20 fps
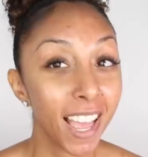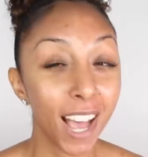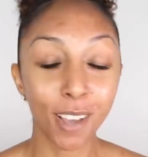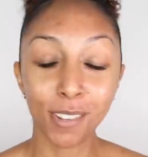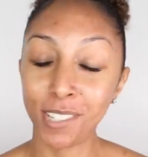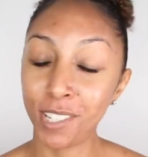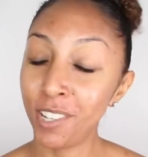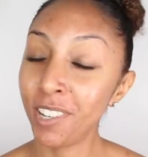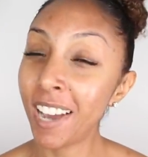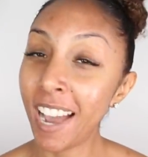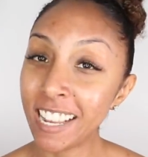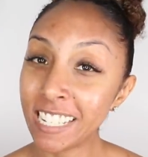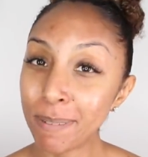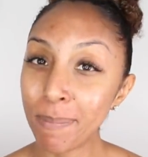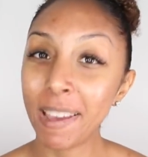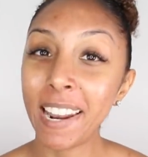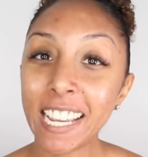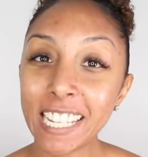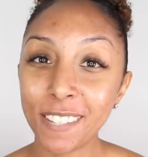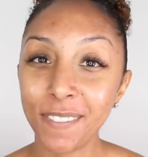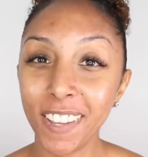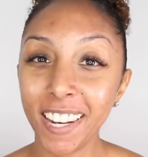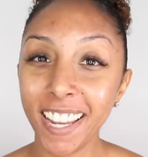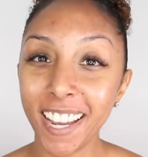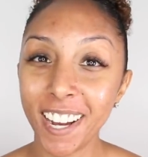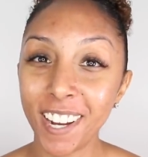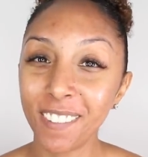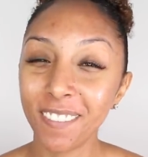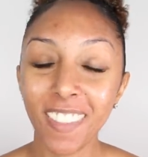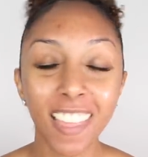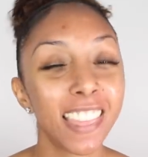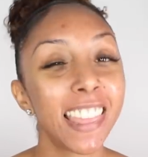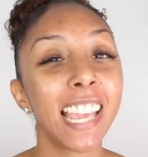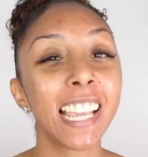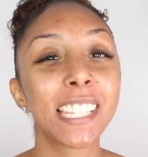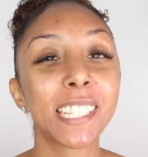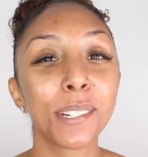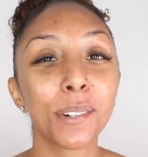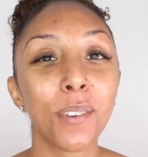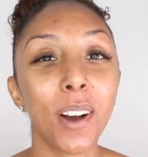I'll see you guys in my next video.
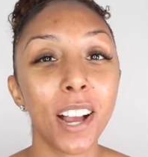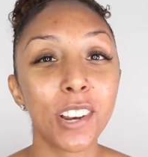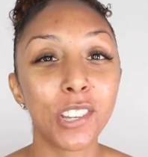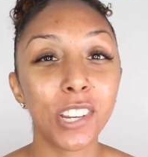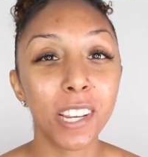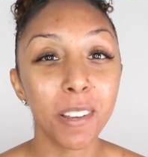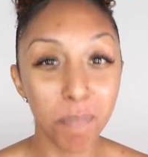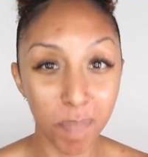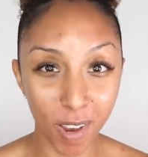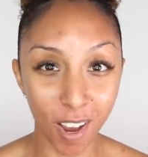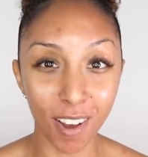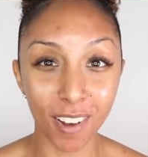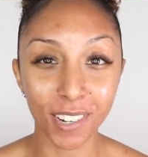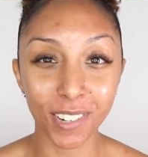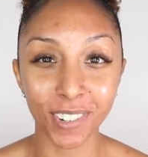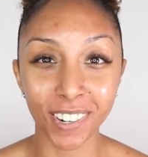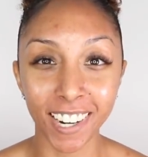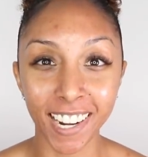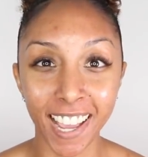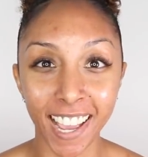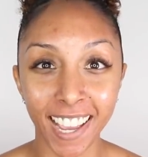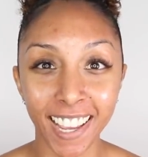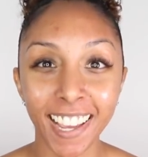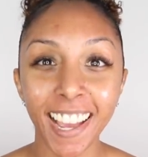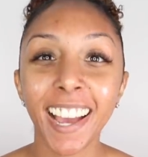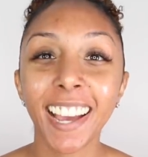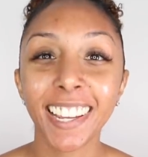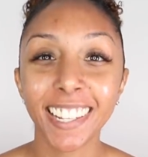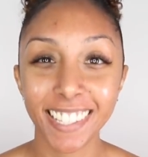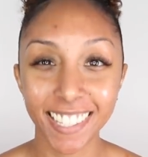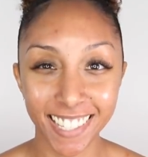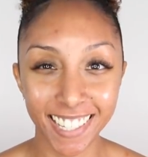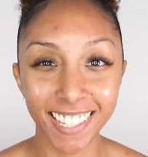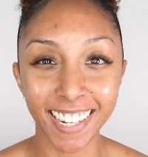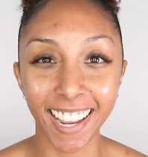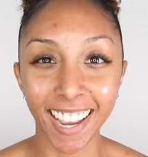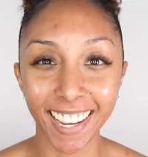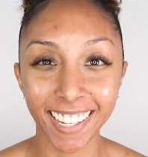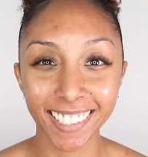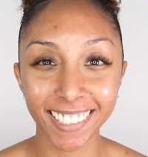Thanks for watching Bianca Renee
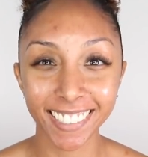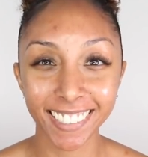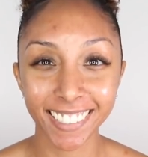Today.